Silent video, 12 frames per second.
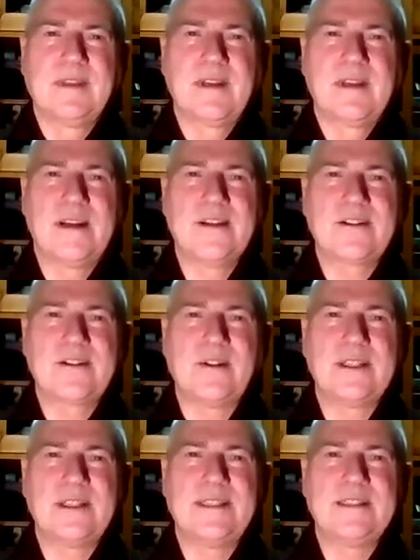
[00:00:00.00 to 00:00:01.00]
Other
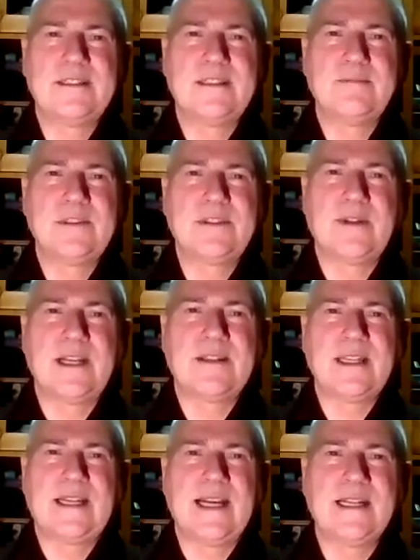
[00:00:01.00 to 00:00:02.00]
solar systems throughout
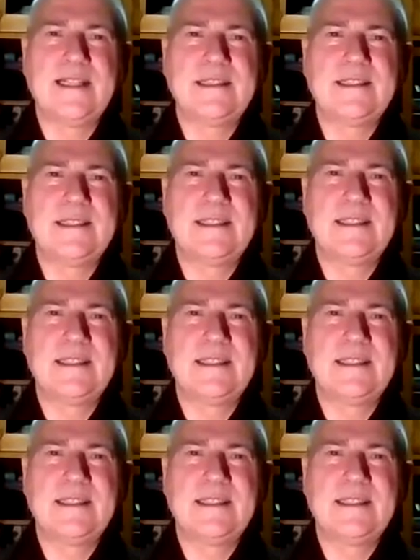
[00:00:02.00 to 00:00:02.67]
the galaxy.